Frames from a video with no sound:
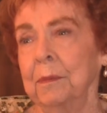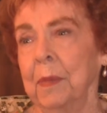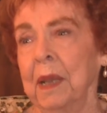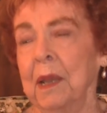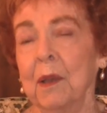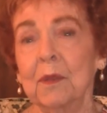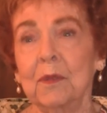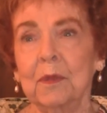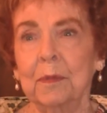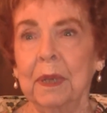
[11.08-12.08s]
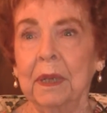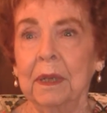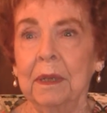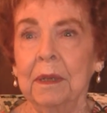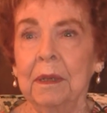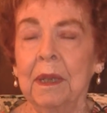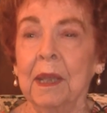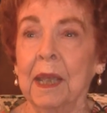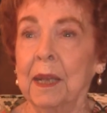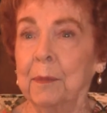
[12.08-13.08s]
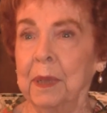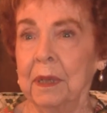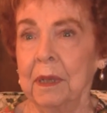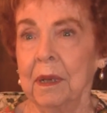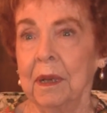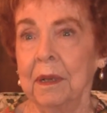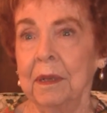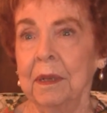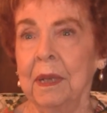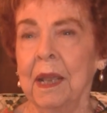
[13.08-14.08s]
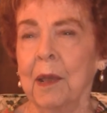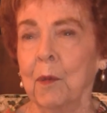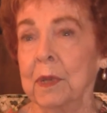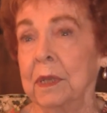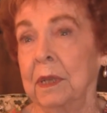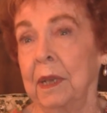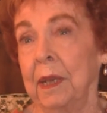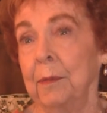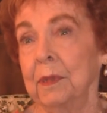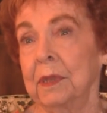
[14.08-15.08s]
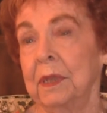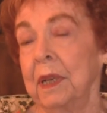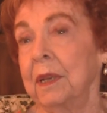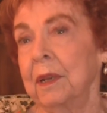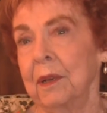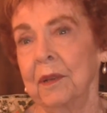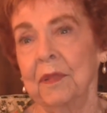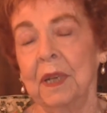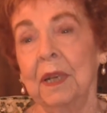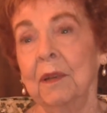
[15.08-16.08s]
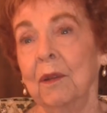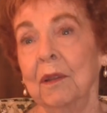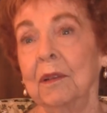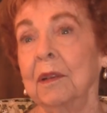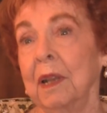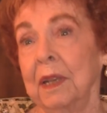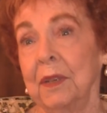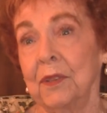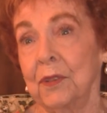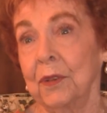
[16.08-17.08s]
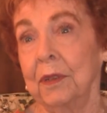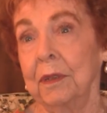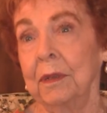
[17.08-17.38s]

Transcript: My house was big. I had a big yard. I wasn't able to take care of it any longer like I should.